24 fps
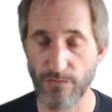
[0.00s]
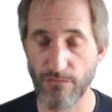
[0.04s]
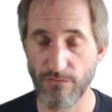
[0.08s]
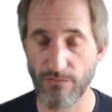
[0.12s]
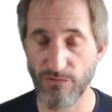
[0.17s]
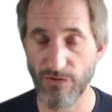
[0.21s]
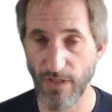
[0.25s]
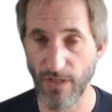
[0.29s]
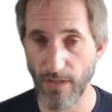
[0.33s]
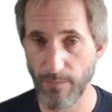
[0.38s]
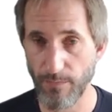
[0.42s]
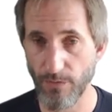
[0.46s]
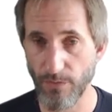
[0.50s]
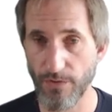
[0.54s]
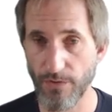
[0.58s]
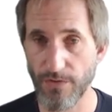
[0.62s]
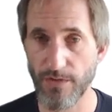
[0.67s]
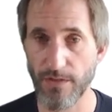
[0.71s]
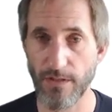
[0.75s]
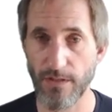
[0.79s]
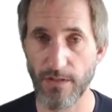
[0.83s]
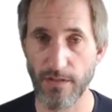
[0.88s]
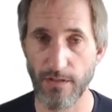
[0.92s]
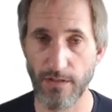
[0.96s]

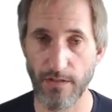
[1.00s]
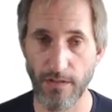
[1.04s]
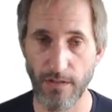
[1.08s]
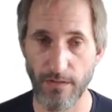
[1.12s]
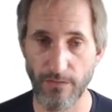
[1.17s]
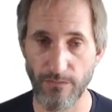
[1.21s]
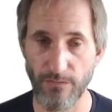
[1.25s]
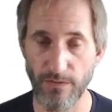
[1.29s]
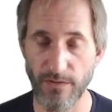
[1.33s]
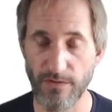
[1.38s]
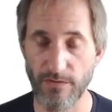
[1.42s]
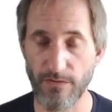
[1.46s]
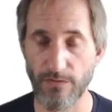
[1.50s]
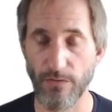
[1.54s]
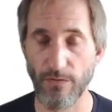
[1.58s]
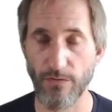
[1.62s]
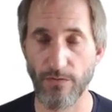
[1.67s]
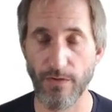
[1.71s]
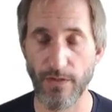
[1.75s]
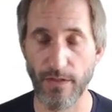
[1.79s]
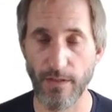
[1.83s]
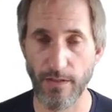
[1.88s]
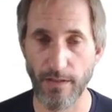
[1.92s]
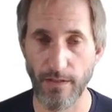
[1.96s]
checkpointing and
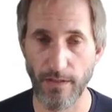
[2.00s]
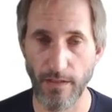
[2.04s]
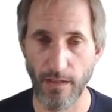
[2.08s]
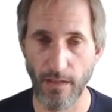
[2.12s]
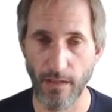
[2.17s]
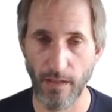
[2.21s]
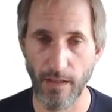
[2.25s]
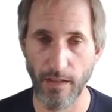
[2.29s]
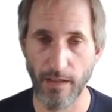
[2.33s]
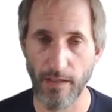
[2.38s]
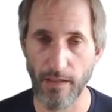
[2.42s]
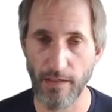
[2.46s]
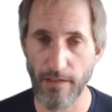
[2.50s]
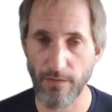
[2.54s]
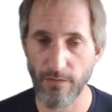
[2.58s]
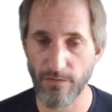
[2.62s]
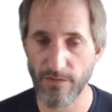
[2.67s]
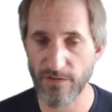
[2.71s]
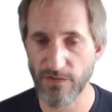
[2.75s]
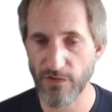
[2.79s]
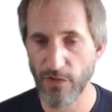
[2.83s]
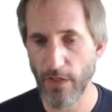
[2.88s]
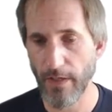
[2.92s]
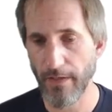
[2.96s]
restoring in, in
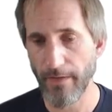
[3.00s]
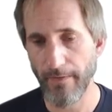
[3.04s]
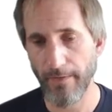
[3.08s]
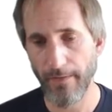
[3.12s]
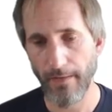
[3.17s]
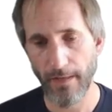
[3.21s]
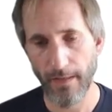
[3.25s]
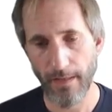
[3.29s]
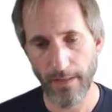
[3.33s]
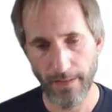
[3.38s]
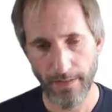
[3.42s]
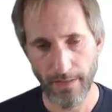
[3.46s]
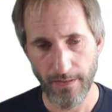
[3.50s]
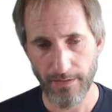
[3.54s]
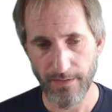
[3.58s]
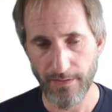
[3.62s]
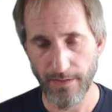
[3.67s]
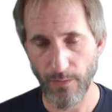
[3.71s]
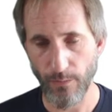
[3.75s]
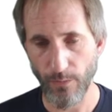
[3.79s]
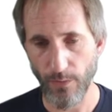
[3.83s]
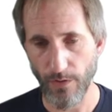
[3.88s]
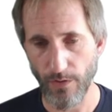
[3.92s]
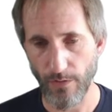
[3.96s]
Linux
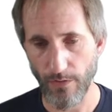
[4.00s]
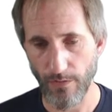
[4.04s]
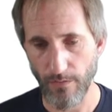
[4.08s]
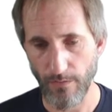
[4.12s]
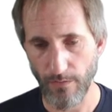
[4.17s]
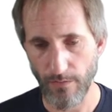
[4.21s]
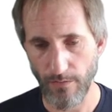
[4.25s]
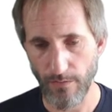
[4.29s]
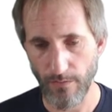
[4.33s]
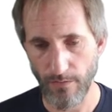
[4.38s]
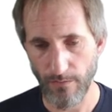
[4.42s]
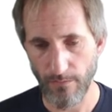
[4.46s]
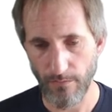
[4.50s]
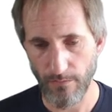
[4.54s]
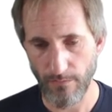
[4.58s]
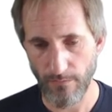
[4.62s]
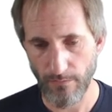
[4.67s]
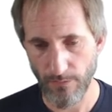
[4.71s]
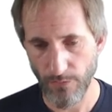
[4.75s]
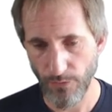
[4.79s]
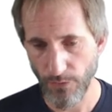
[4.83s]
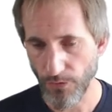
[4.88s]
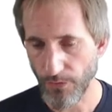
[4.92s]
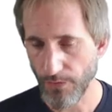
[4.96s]
there were uh,
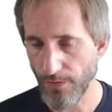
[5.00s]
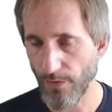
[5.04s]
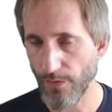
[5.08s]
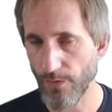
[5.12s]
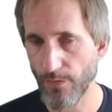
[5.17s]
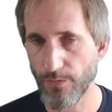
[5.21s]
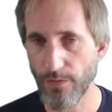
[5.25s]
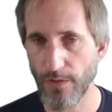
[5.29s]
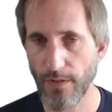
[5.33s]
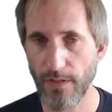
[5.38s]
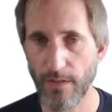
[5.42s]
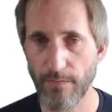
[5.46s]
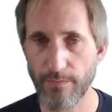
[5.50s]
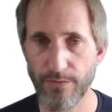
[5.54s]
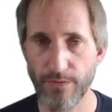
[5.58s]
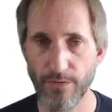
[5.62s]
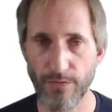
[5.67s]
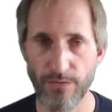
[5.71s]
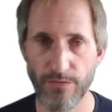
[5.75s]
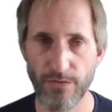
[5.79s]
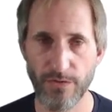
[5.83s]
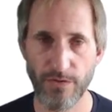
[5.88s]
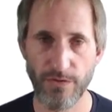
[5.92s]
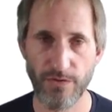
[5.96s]
kernel-only
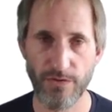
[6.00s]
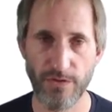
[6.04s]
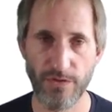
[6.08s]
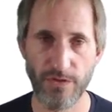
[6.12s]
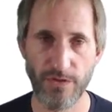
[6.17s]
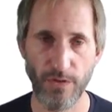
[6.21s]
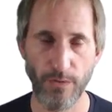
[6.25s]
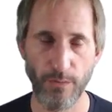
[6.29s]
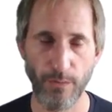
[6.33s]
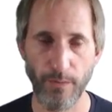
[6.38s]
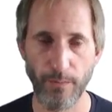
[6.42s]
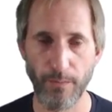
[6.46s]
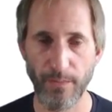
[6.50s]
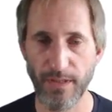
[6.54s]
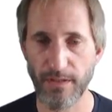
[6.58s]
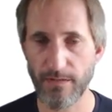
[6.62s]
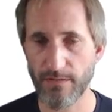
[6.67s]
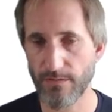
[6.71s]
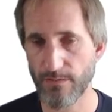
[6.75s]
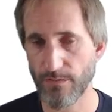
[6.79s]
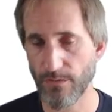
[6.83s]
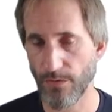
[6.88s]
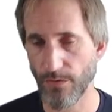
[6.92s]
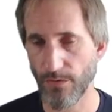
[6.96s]
approaches, there were
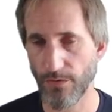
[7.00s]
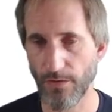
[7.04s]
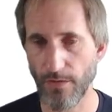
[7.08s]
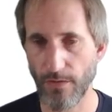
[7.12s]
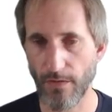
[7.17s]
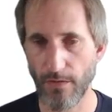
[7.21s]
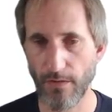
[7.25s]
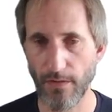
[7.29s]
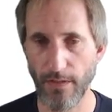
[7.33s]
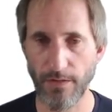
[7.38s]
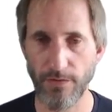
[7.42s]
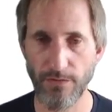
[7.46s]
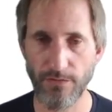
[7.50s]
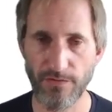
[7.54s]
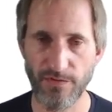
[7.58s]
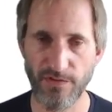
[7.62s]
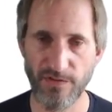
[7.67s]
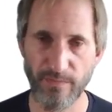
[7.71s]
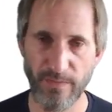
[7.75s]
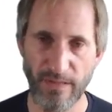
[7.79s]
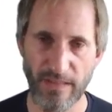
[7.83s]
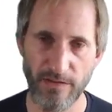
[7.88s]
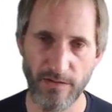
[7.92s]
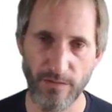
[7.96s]
mixed kernel and user
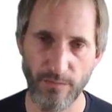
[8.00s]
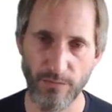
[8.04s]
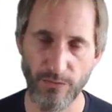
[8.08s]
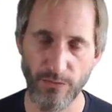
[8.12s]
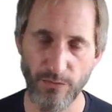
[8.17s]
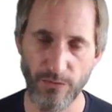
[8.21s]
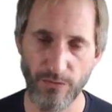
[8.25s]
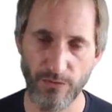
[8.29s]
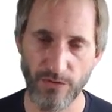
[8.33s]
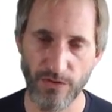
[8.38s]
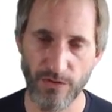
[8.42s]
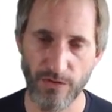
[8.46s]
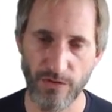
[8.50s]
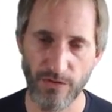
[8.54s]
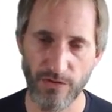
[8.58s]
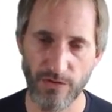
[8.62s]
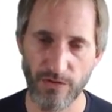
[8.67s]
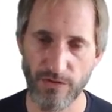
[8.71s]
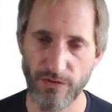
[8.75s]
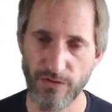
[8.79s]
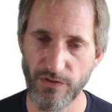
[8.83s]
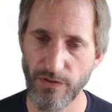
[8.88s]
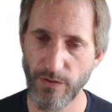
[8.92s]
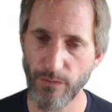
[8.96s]
space
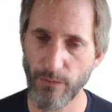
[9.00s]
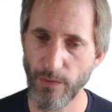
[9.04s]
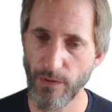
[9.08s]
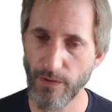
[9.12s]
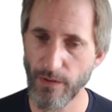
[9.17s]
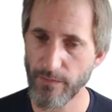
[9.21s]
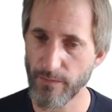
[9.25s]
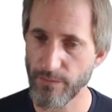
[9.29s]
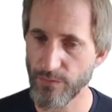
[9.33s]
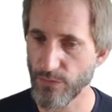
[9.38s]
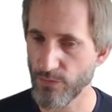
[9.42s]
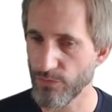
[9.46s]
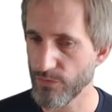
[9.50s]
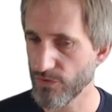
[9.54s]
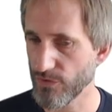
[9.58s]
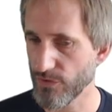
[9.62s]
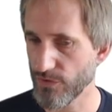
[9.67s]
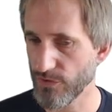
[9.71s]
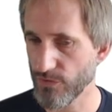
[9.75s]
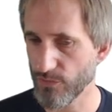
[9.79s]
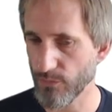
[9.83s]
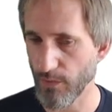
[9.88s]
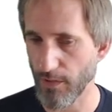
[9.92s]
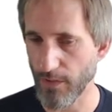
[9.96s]
approaches, there were
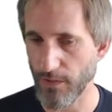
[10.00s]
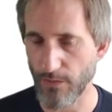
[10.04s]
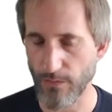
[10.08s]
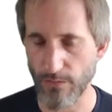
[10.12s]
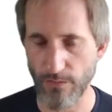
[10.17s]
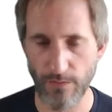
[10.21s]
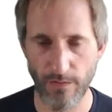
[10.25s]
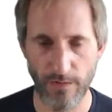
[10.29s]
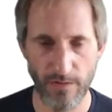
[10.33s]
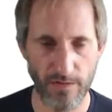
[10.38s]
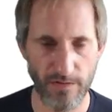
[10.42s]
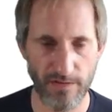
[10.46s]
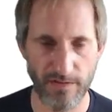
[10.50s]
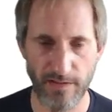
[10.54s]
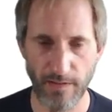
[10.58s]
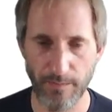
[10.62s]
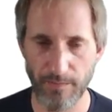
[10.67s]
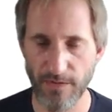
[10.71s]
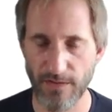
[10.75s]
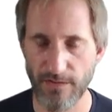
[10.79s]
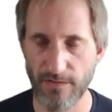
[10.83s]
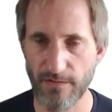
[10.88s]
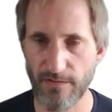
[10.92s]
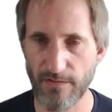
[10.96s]
approaches where you
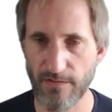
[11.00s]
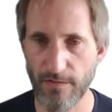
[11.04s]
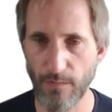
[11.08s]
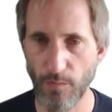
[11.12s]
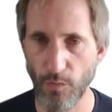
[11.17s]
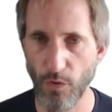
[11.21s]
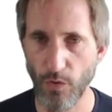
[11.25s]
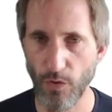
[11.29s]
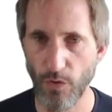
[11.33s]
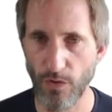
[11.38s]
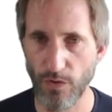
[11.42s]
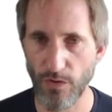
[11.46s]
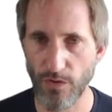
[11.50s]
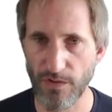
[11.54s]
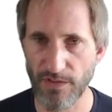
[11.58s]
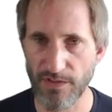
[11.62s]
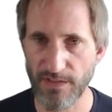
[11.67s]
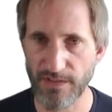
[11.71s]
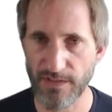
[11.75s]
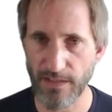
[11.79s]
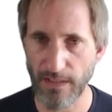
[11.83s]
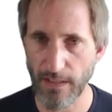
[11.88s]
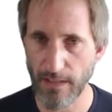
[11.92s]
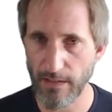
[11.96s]
intercepted system
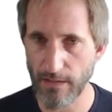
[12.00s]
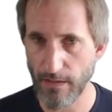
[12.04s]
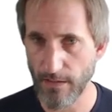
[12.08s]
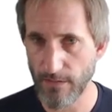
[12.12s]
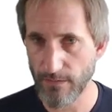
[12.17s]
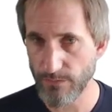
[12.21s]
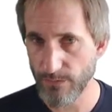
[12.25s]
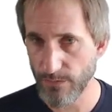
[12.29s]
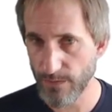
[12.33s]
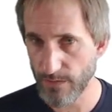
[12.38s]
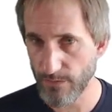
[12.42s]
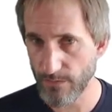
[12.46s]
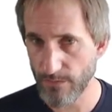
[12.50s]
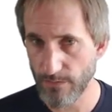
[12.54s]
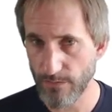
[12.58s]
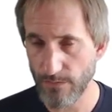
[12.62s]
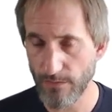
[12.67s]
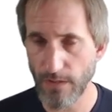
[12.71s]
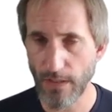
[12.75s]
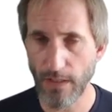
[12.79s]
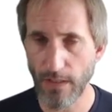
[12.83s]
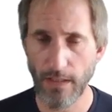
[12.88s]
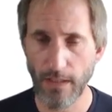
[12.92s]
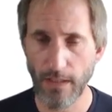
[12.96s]
calls, and, and CRIU